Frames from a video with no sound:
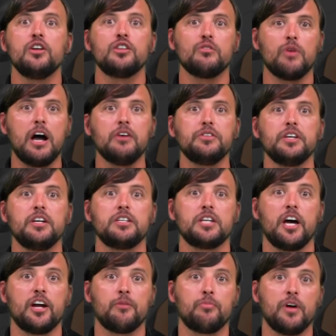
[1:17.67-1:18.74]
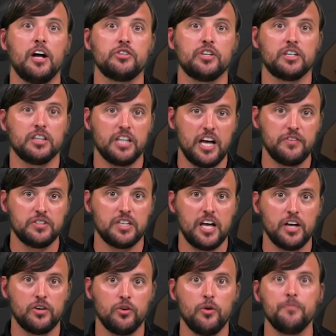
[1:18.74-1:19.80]
throughout the entire project
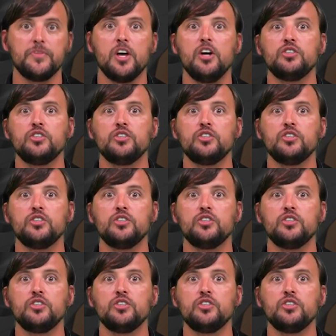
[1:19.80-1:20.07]
lifecycle